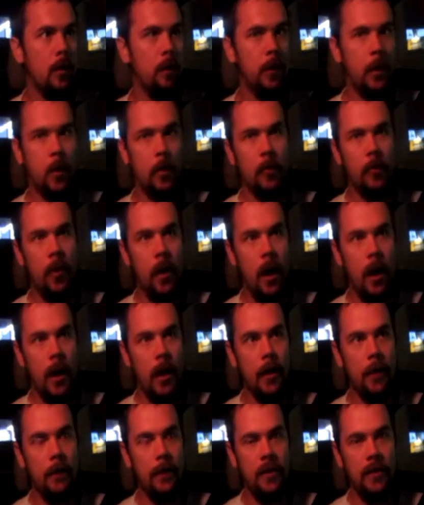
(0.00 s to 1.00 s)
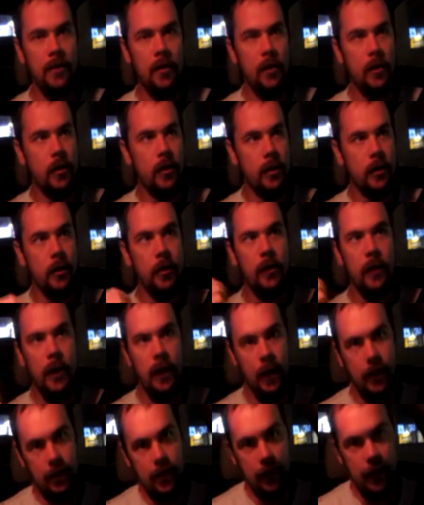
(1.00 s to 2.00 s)
Beautifly if it's Silcoon,
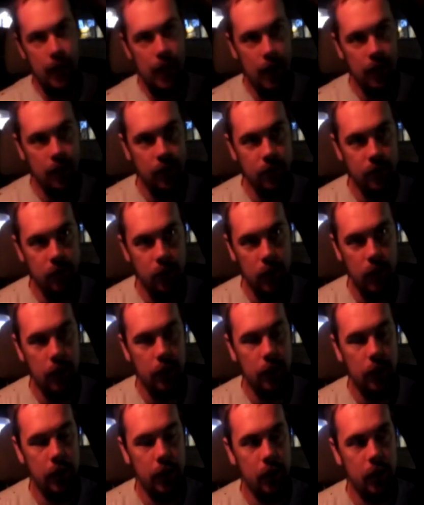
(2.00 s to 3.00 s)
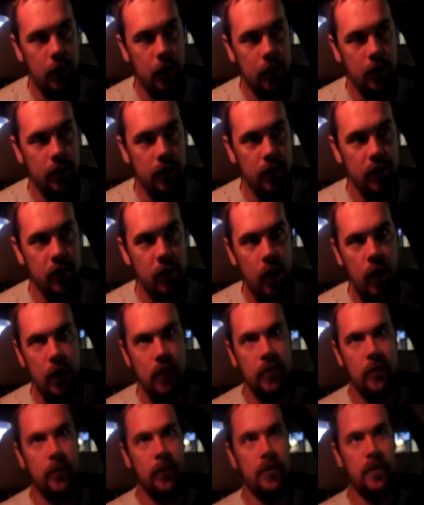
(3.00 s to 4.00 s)
and then
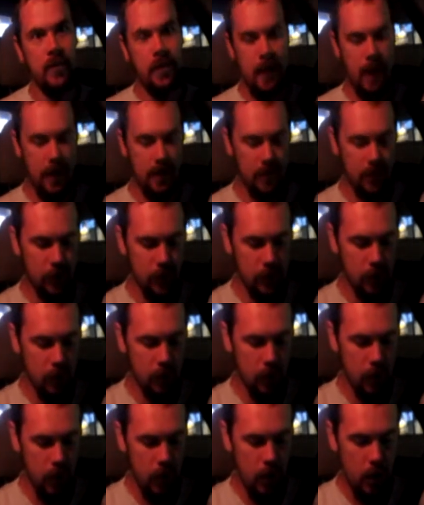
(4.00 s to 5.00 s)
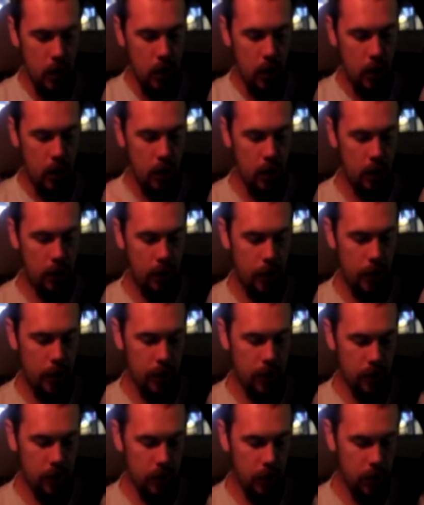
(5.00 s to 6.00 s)
Dustox if it's a Cascoon. I
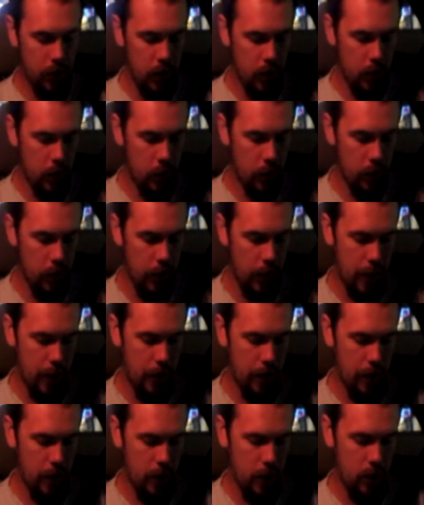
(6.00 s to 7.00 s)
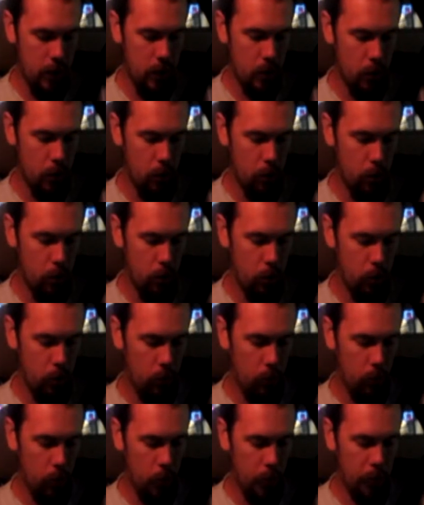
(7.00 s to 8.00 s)
do know that
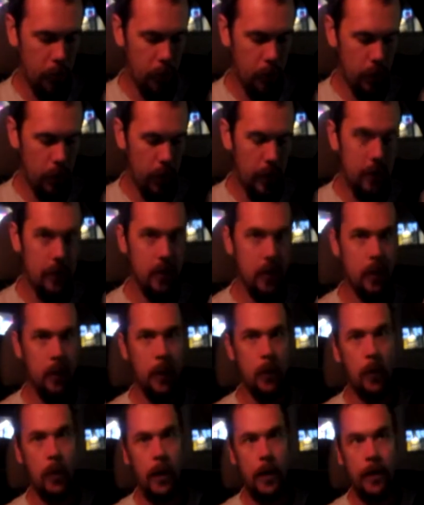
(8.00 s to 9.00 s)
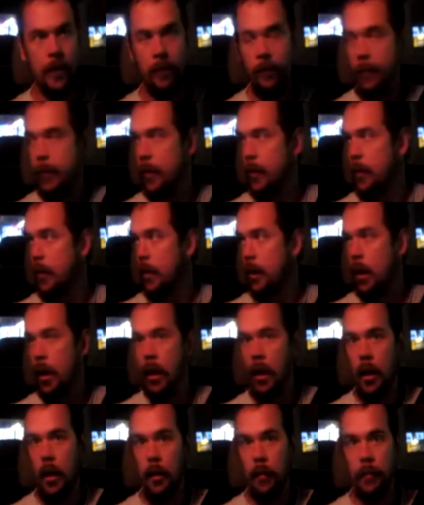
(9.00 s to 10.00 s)
Wurmple is going to be random,
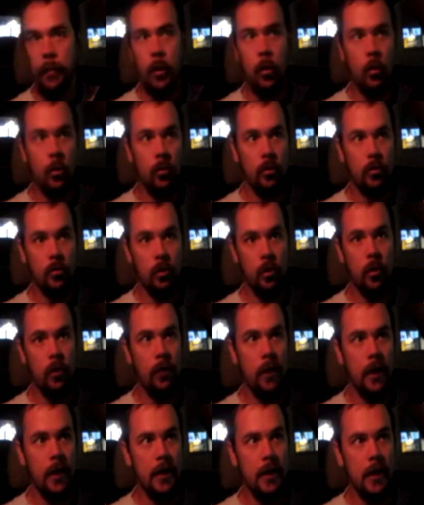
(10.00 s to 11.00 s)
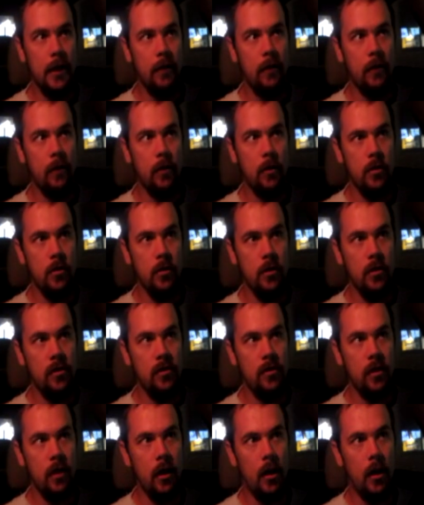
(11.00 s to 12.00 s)
sort of like the evolutions,